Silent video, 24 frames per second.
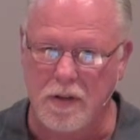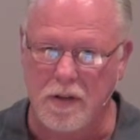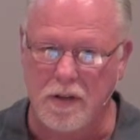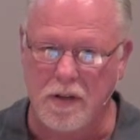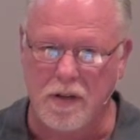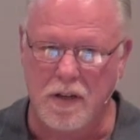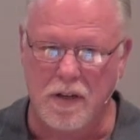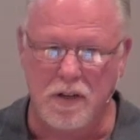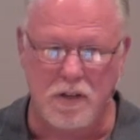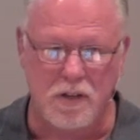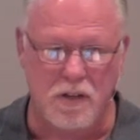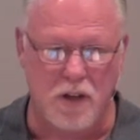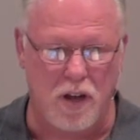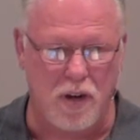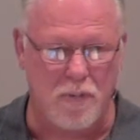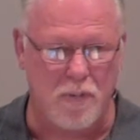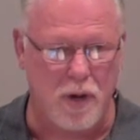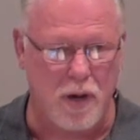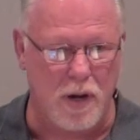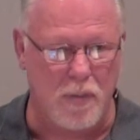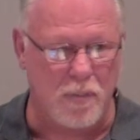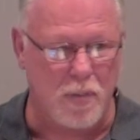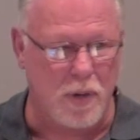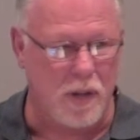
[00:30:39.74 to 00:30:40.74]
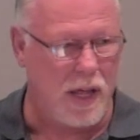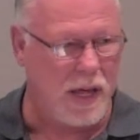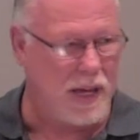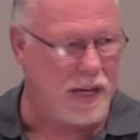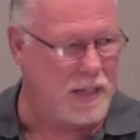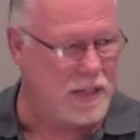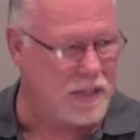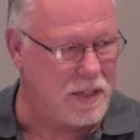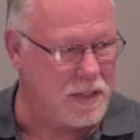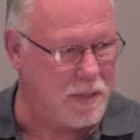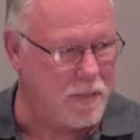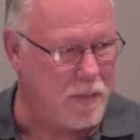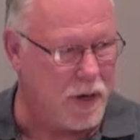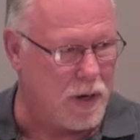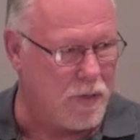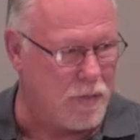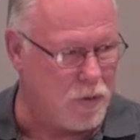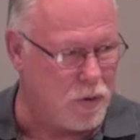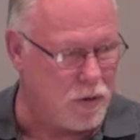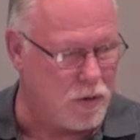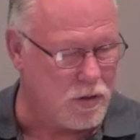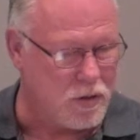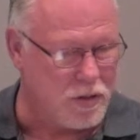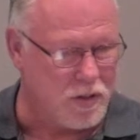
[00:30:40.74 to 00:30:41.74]
It's not about a place, it's about a
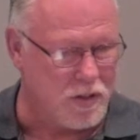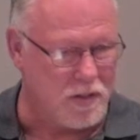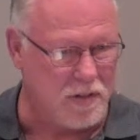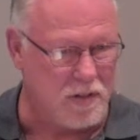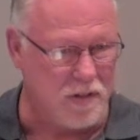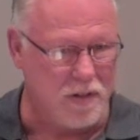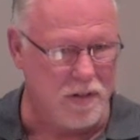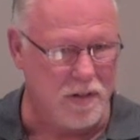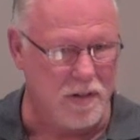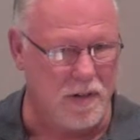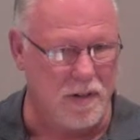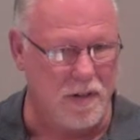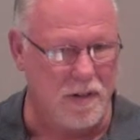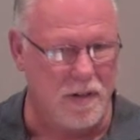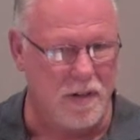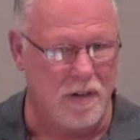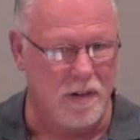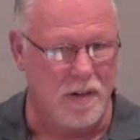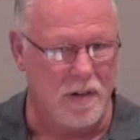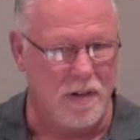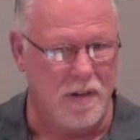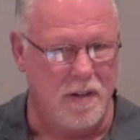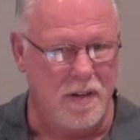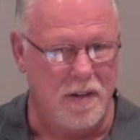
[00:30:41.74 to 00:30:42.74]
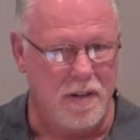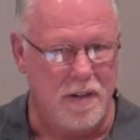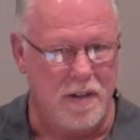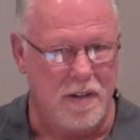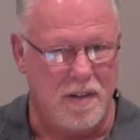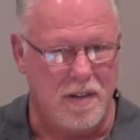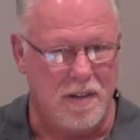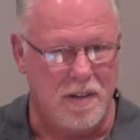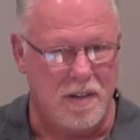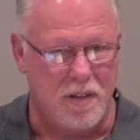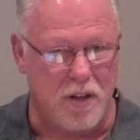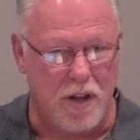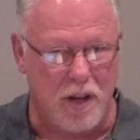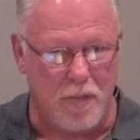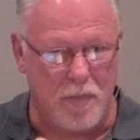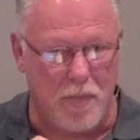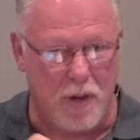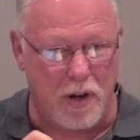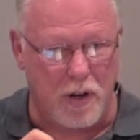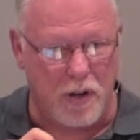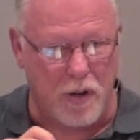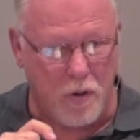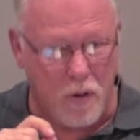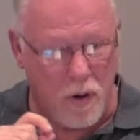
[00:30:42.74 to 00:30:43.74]
person. It's not
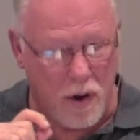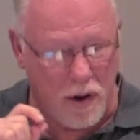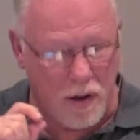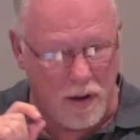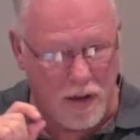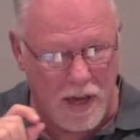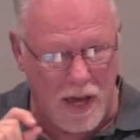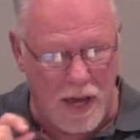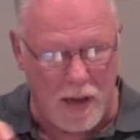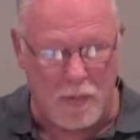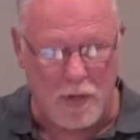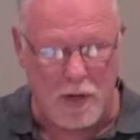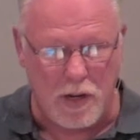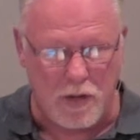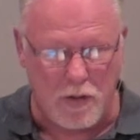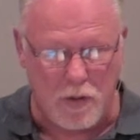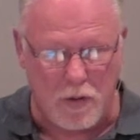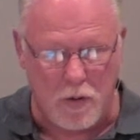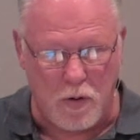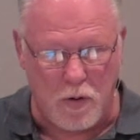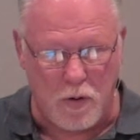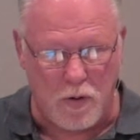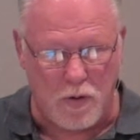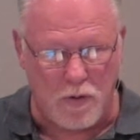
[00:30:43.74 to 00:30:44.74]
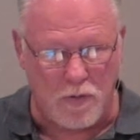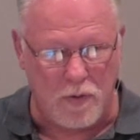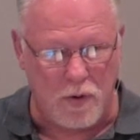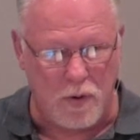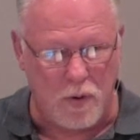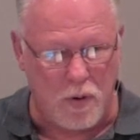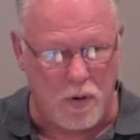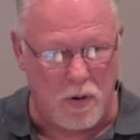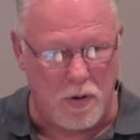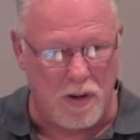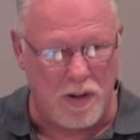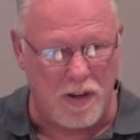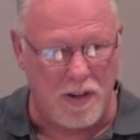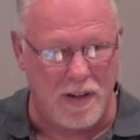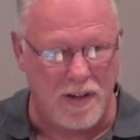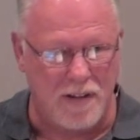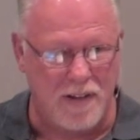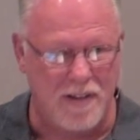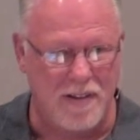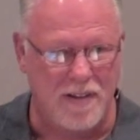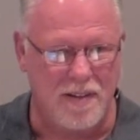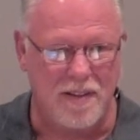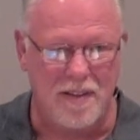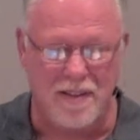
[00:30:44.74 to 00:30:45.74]
about a cabin in the corner of glory,
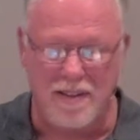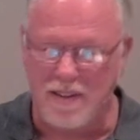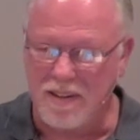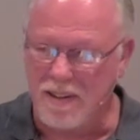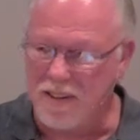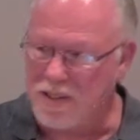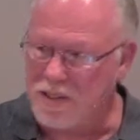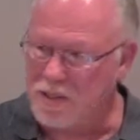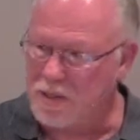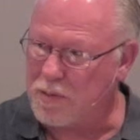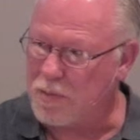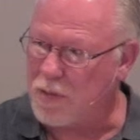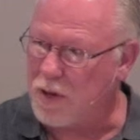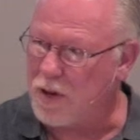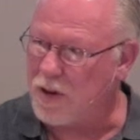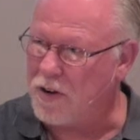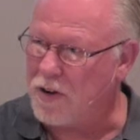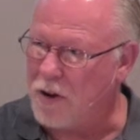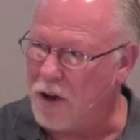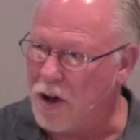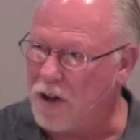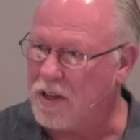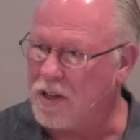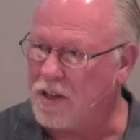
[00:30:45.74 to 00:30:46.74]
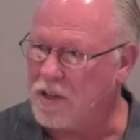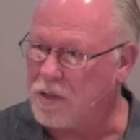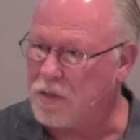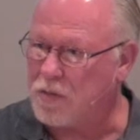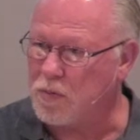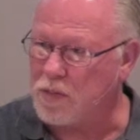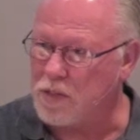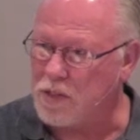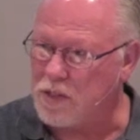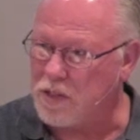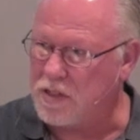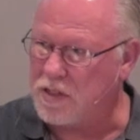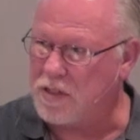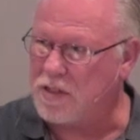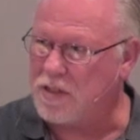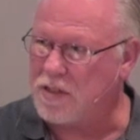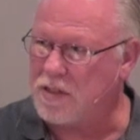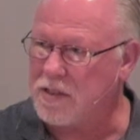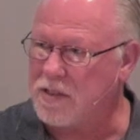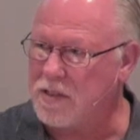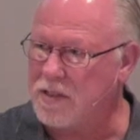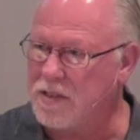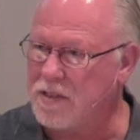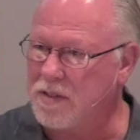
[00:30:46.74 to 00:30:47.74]
it's about an audience with
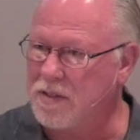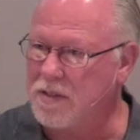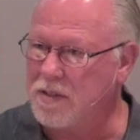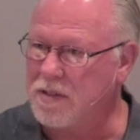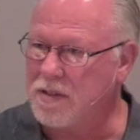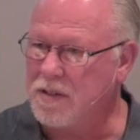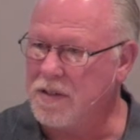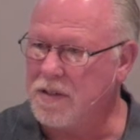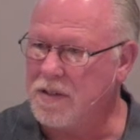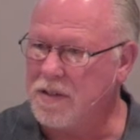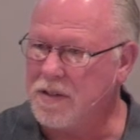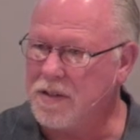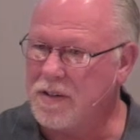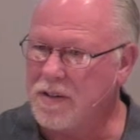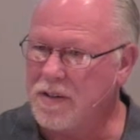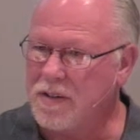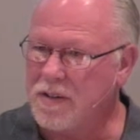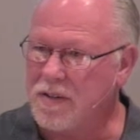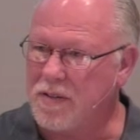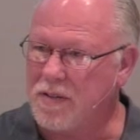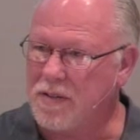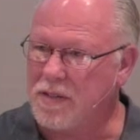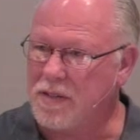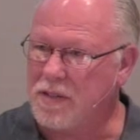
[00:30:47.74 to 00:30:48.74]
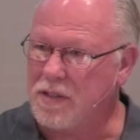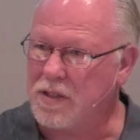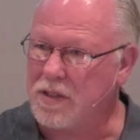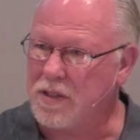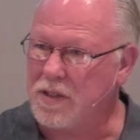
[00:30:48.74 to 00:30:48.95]
Jesus. You know, it's